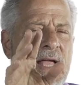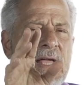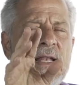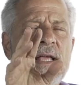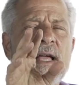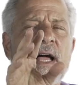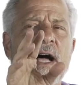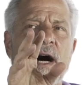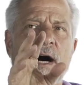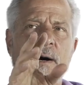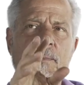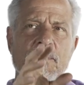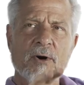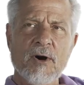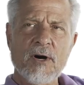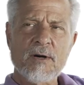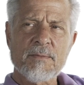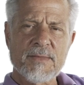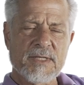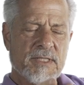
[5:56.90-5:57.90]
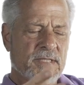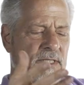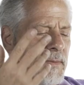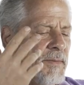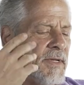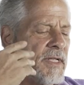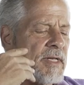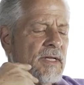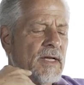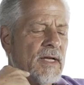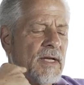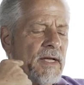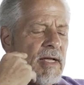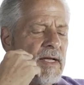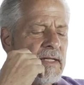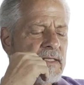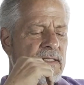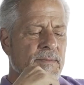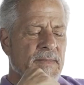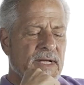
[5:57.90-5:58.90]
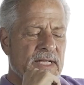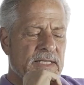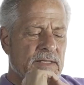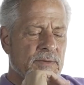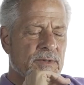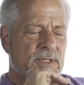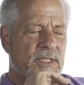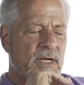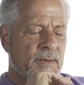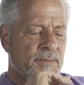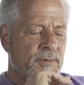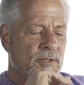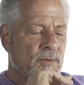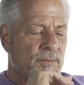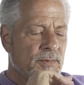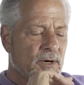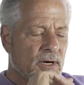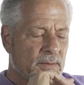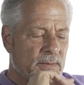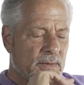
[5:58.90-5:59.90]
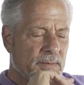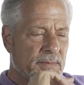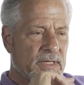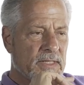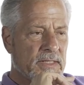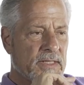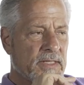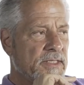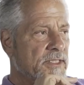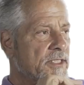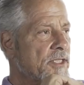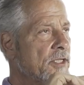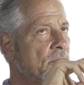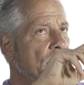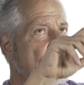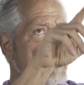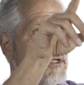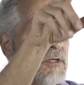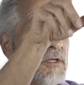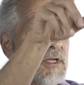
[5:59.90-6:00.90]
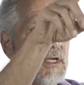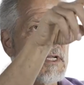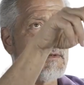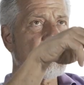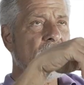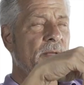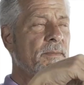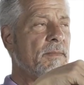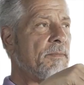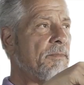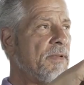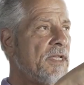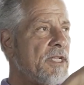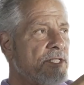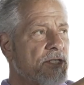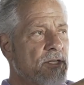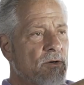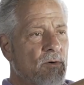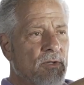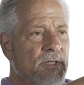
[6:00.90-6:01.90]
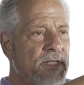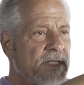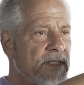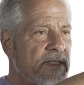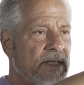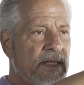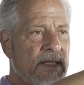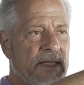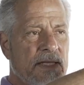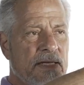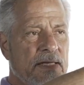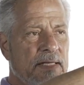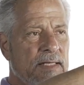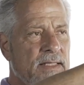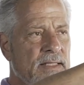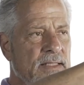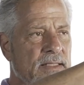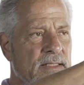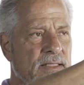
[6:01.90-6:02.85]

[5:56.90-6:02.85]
and apartments. I mean, it's amazing what's happened to apartment buildings. When you look at Miami Beach, there are all these thin little